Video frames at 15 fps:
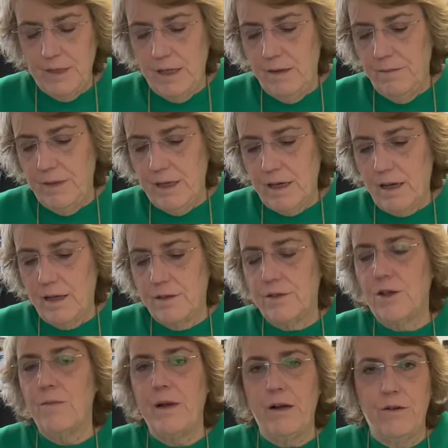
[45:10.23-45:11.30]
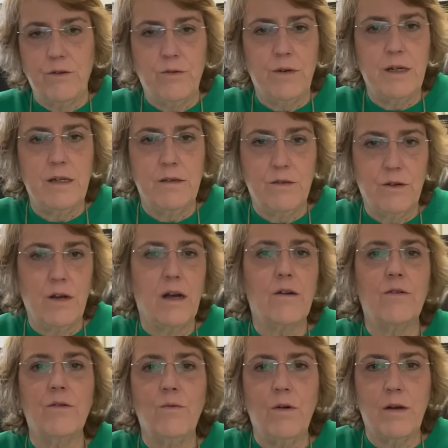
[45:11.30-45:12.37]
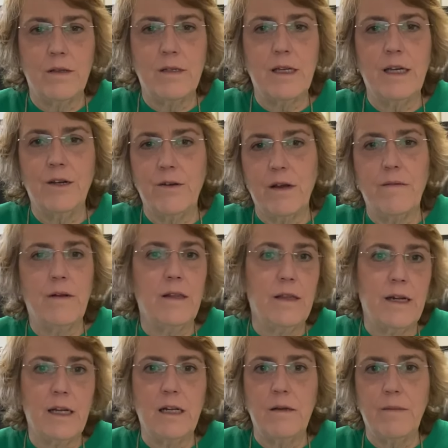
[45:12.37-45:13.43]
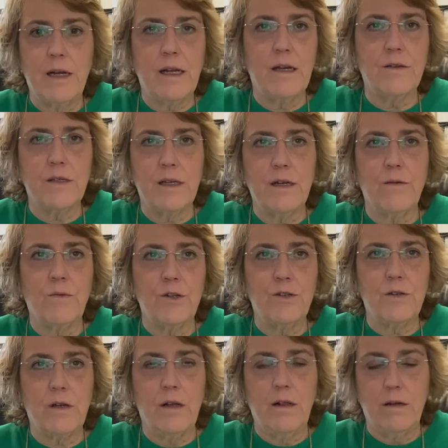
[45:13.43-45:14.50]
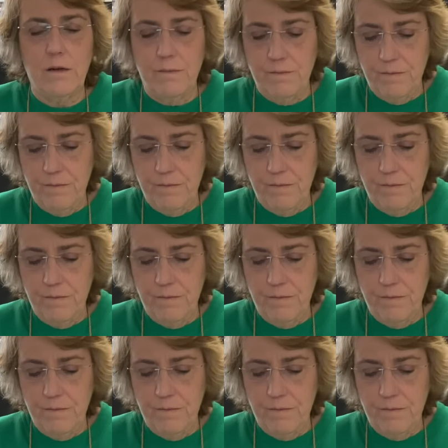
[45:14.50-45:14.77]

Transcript: Because they're paranoid. They're not going to want to let anybody else hear what you're telling them.